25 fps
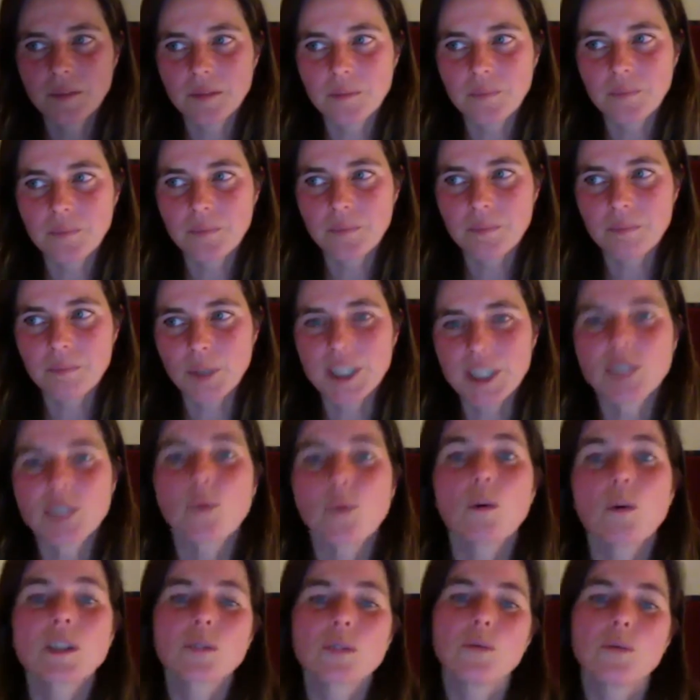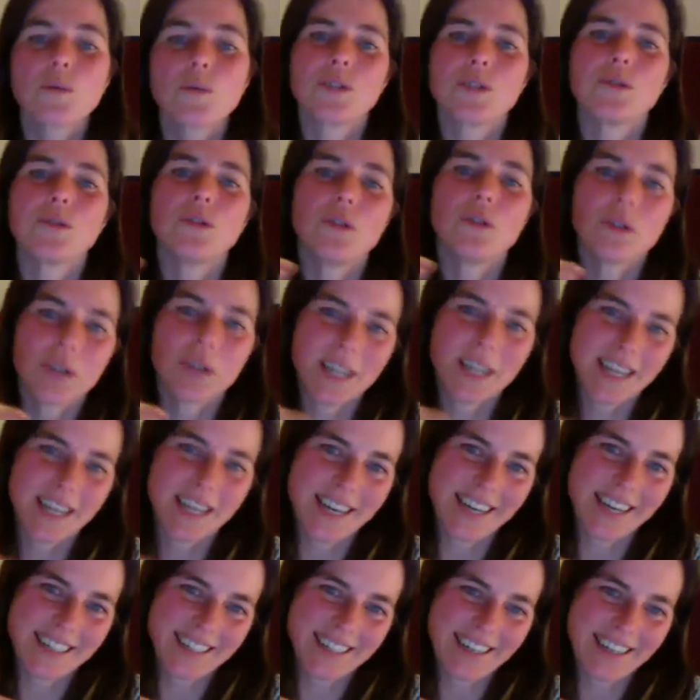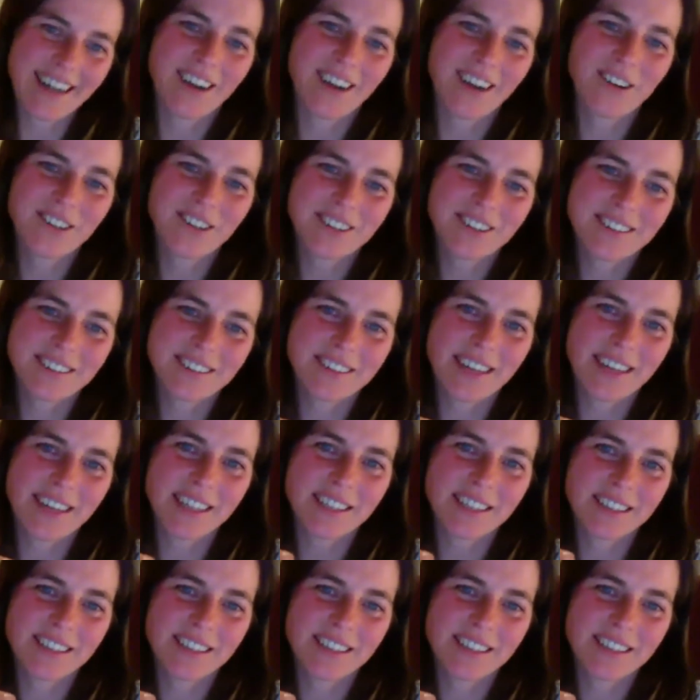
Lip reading: But it's what we do here now that